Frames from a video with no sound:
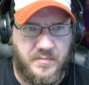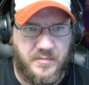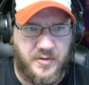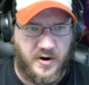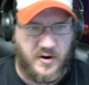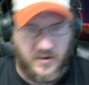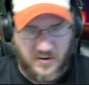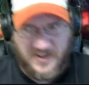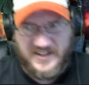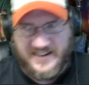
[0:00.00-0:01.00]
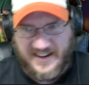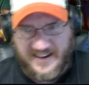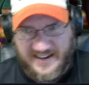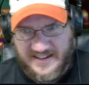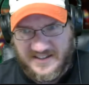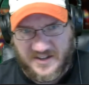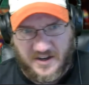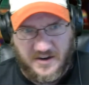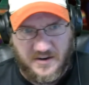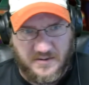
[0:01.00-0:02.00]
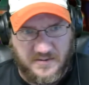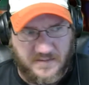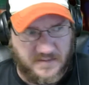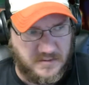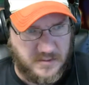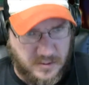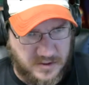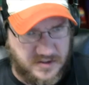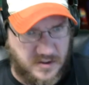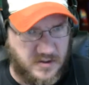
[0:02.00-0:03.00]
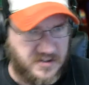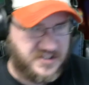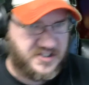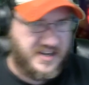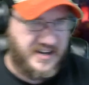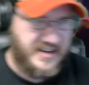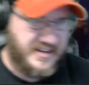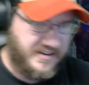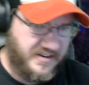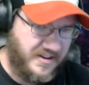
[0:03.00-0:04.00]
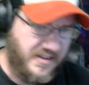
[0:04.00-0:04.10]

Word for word: the early days of LucasArts and,